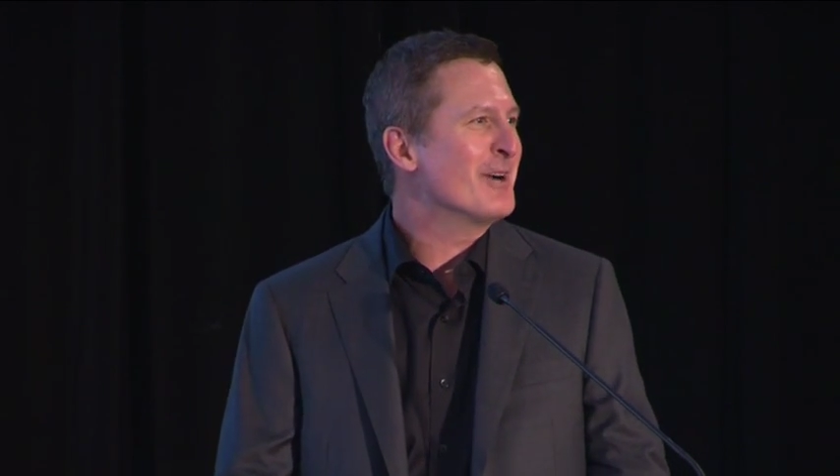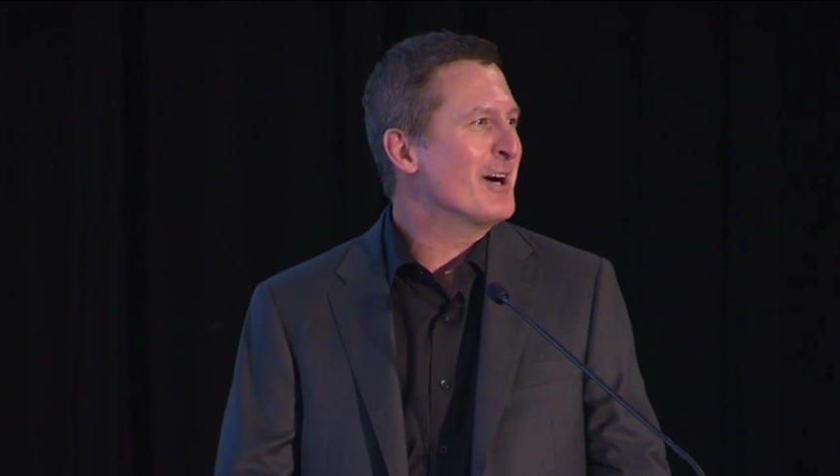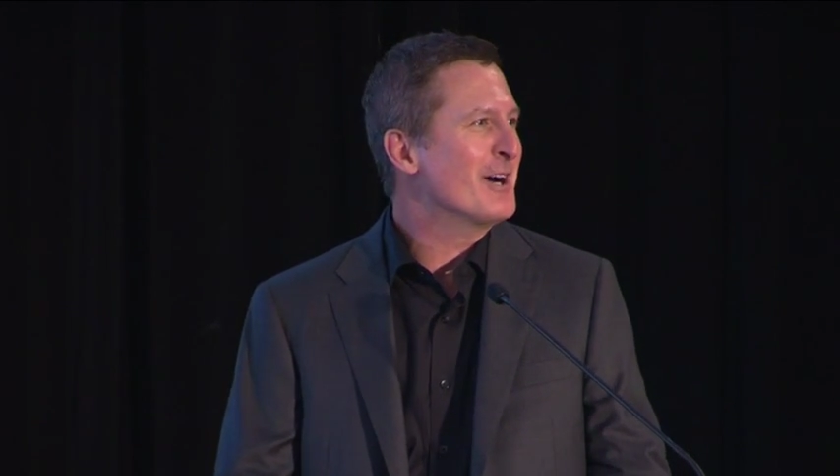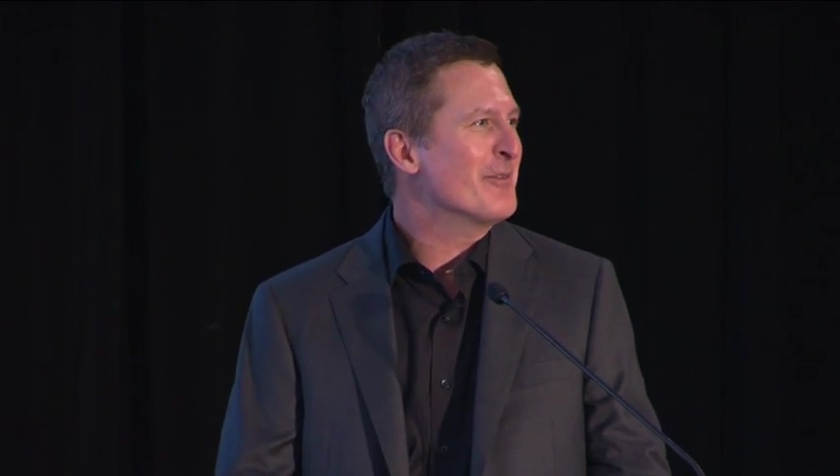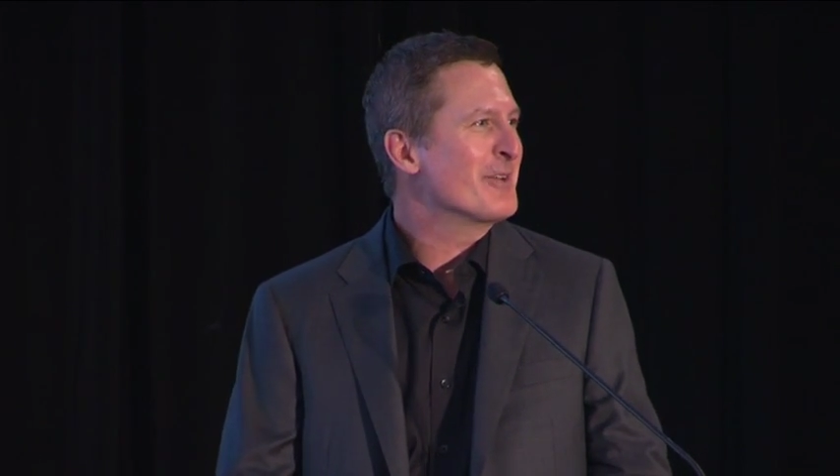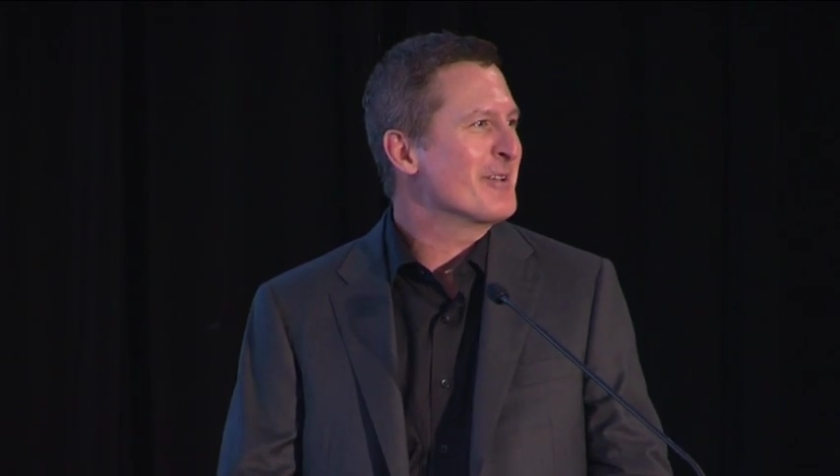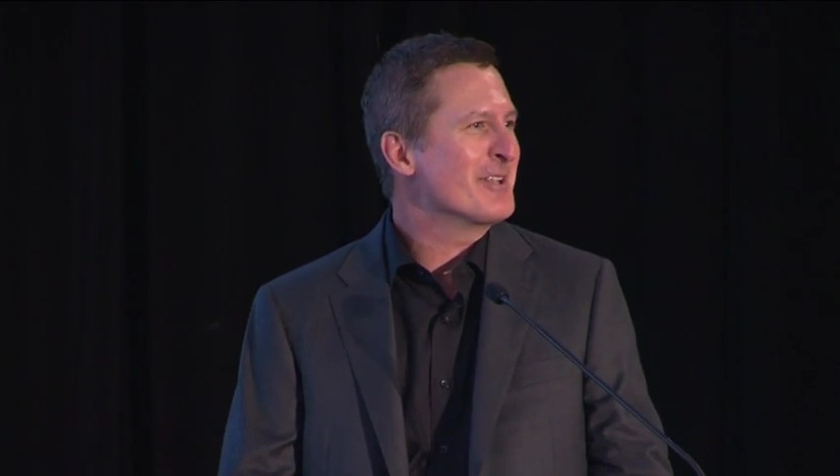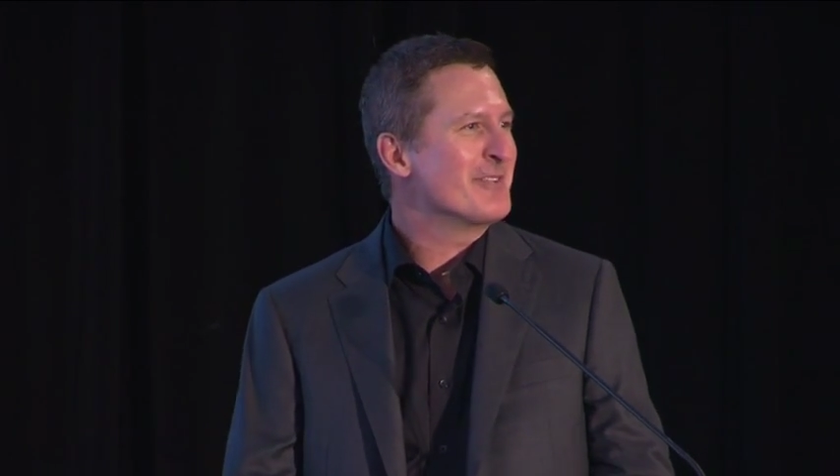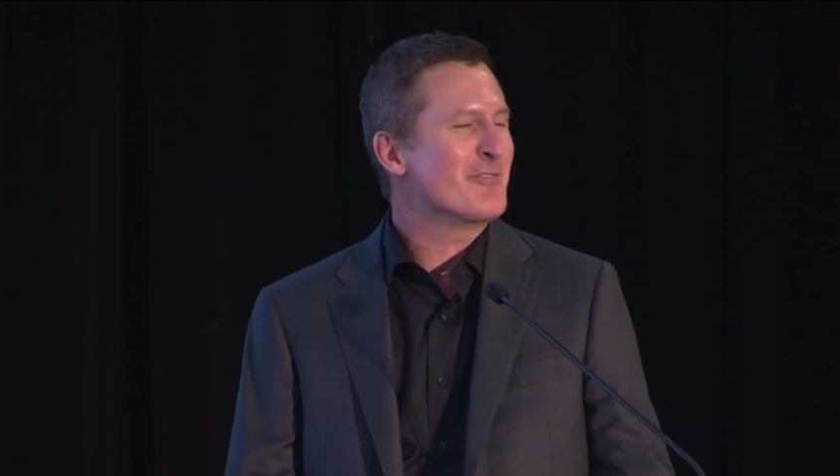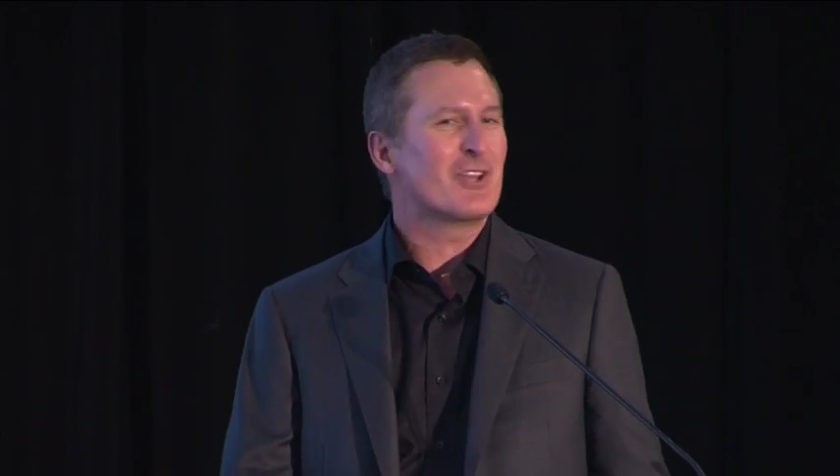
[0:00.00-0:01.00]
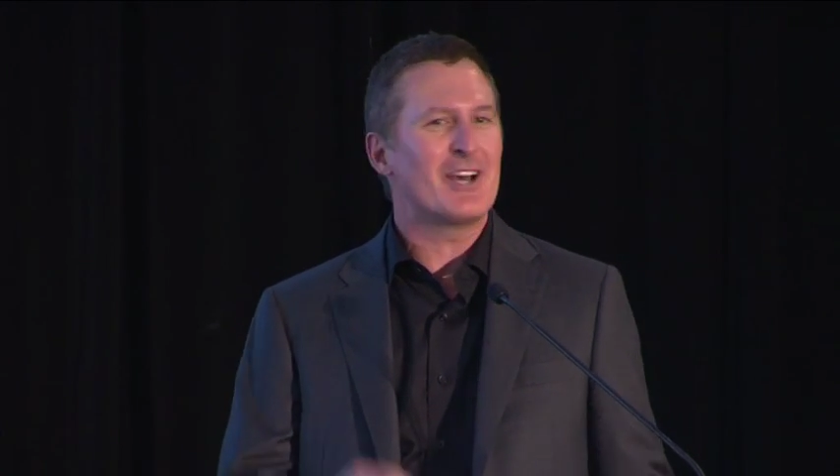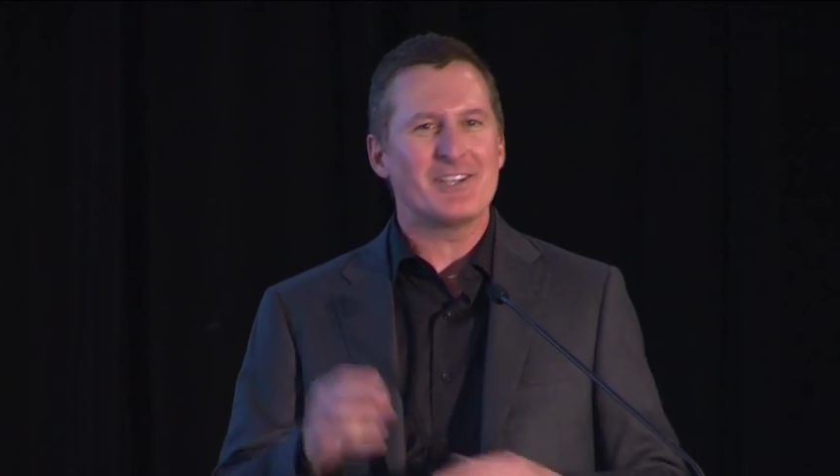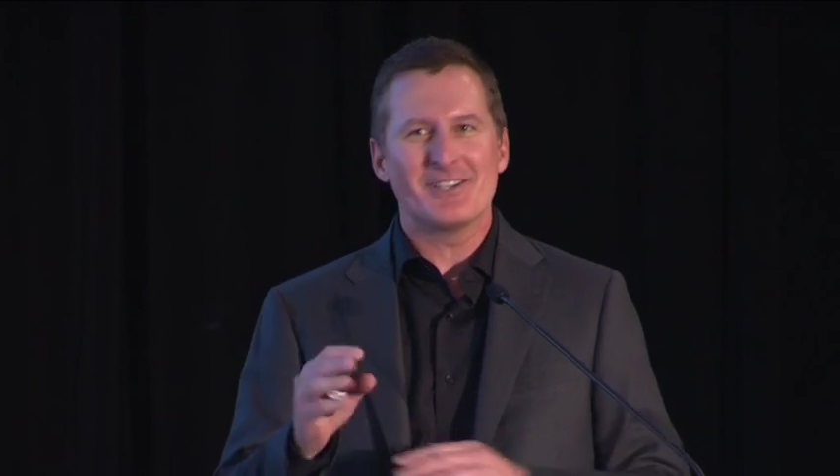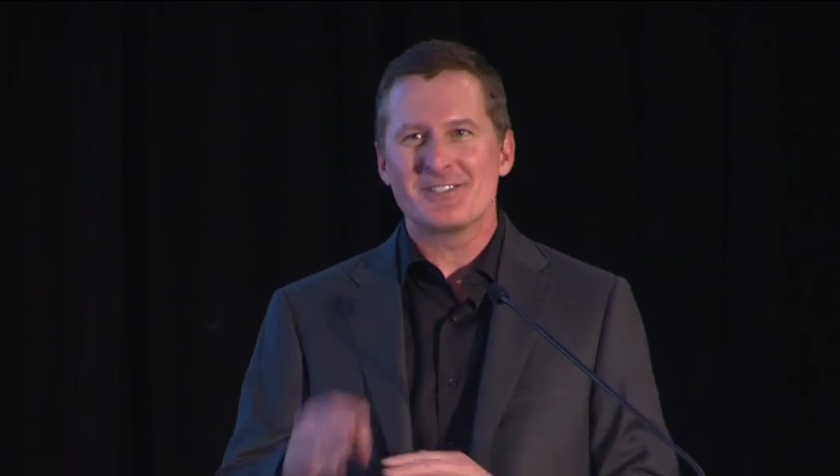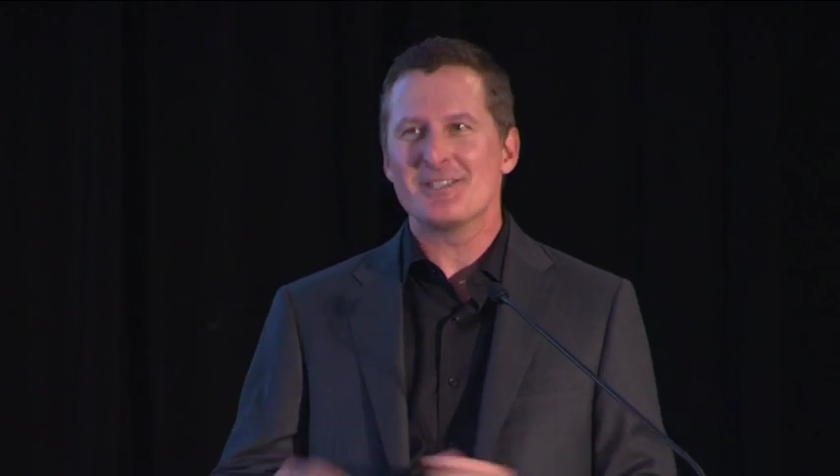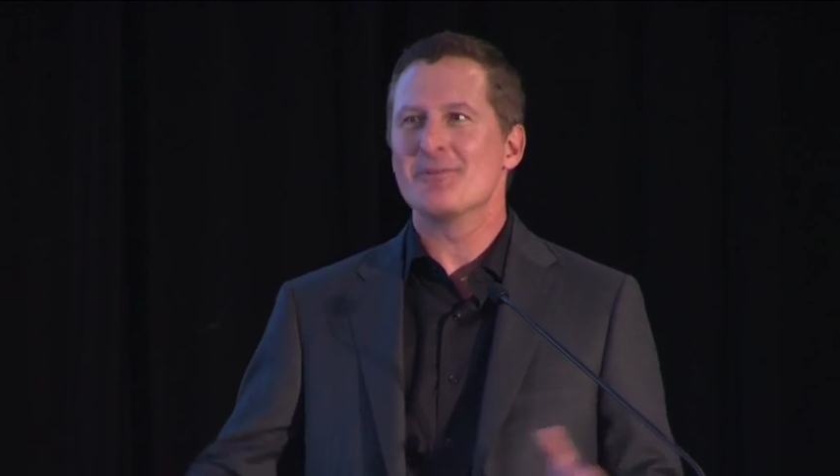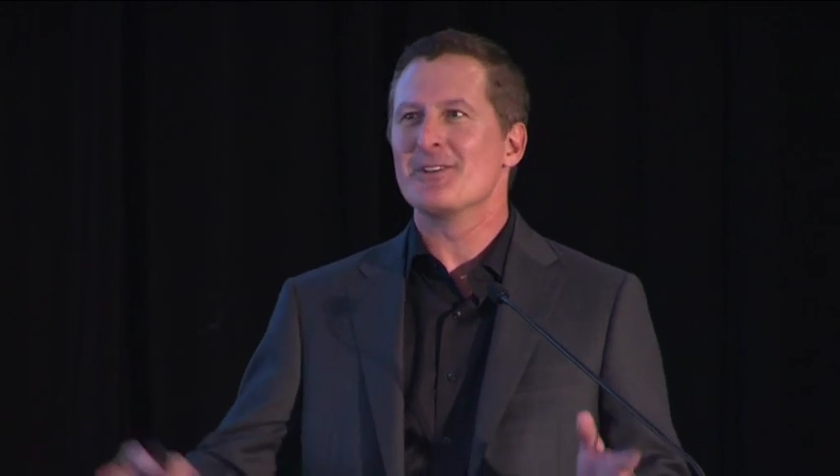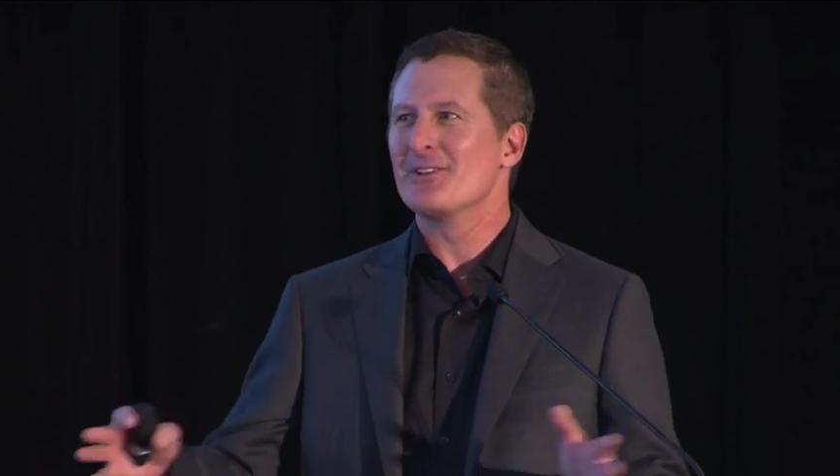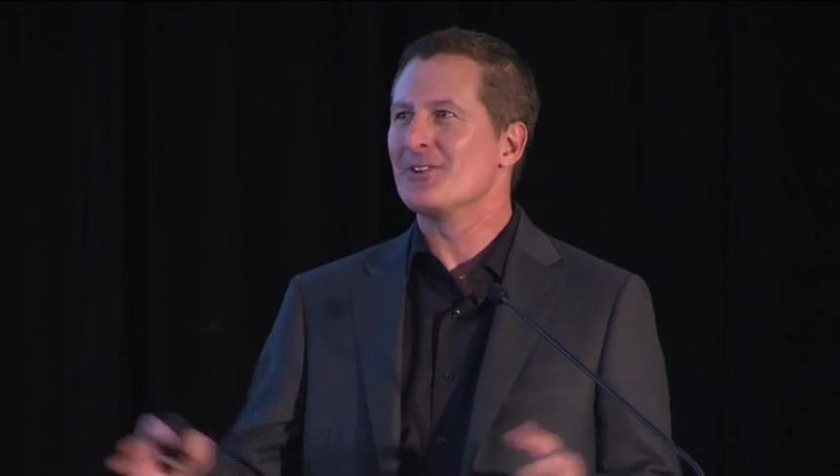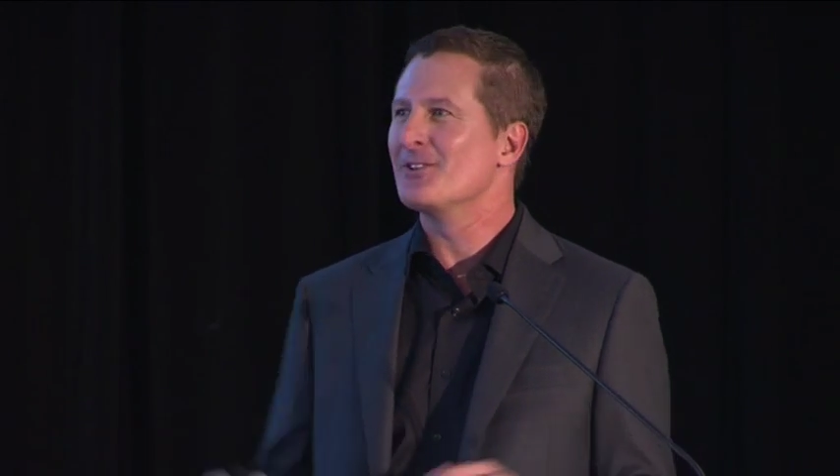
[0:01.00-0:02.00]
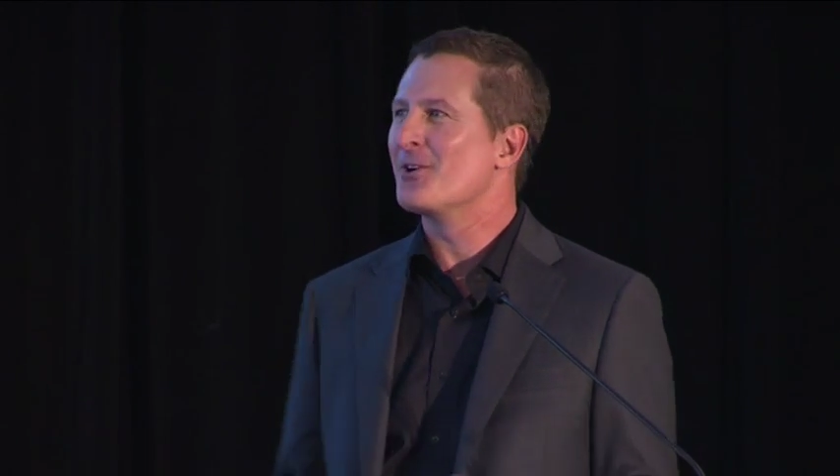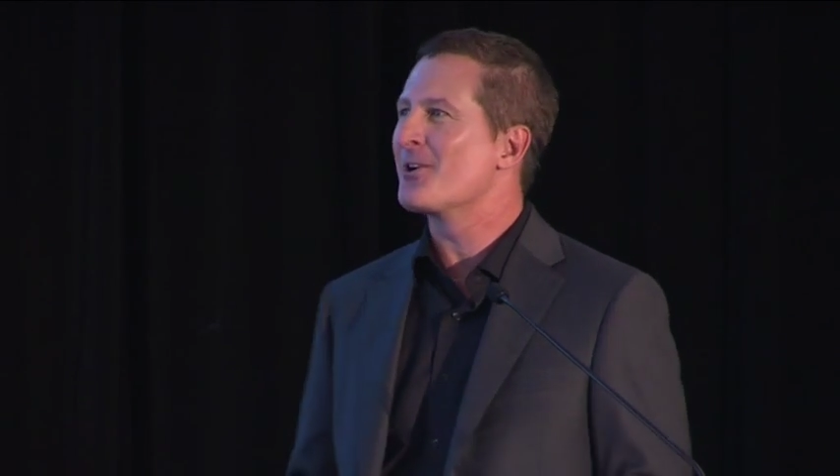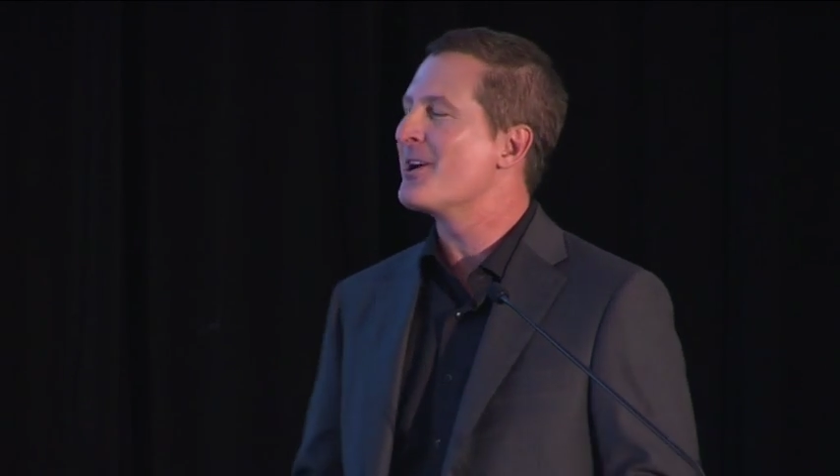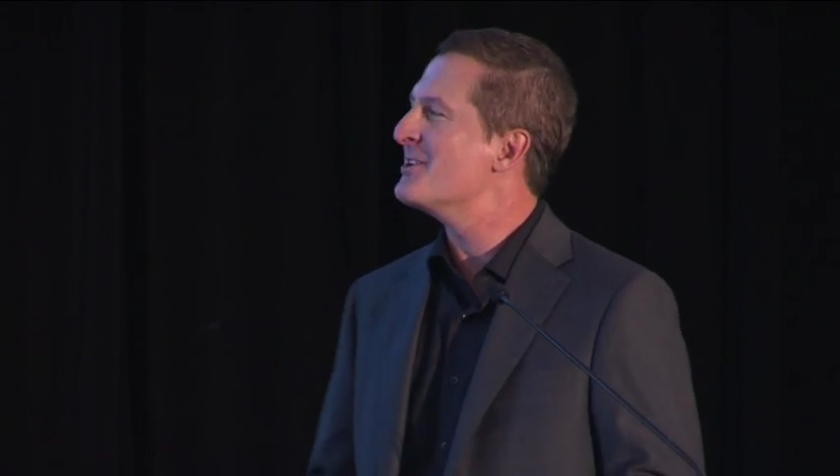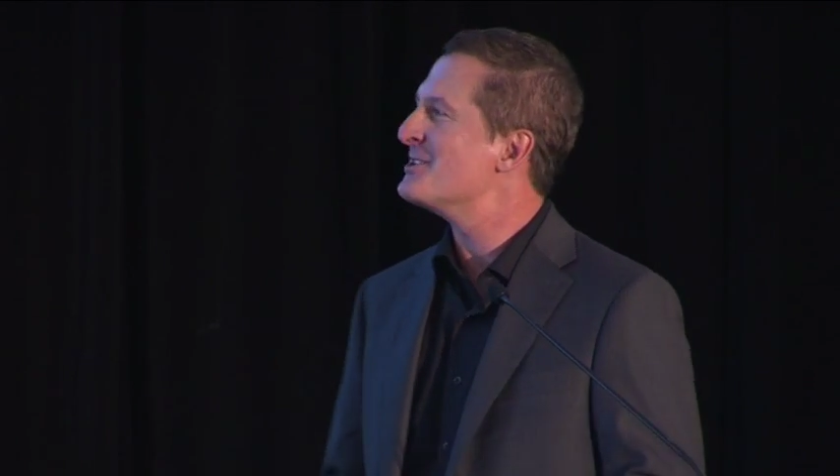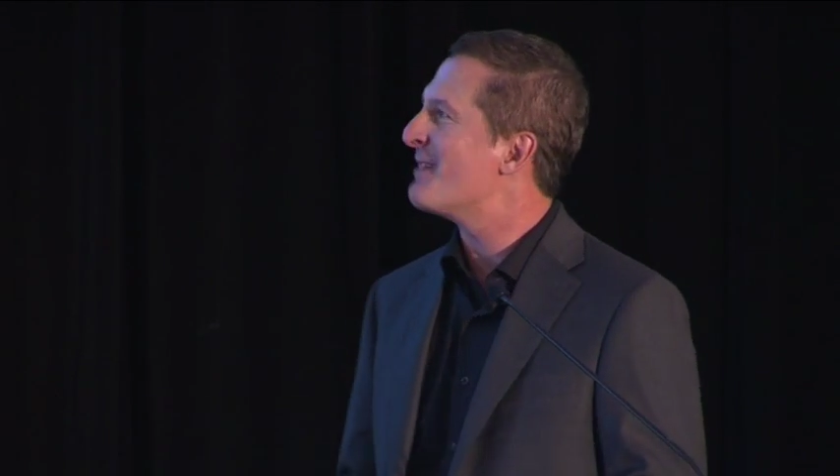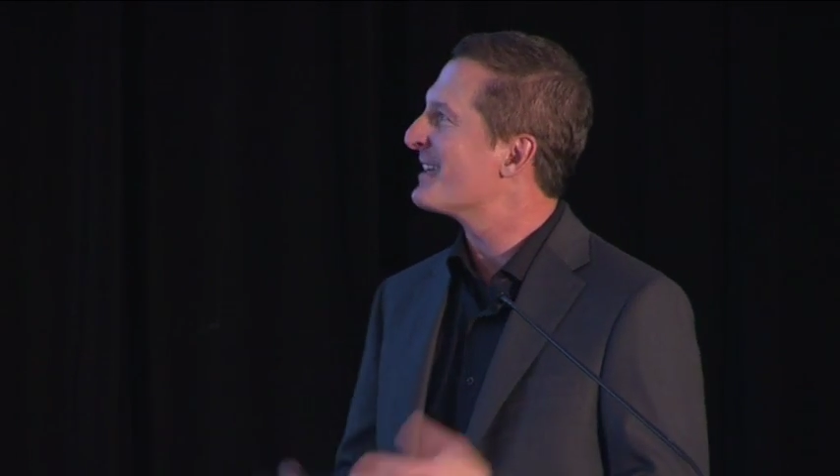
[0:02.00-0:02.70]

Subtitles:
And if you got down to some of the little lower areas,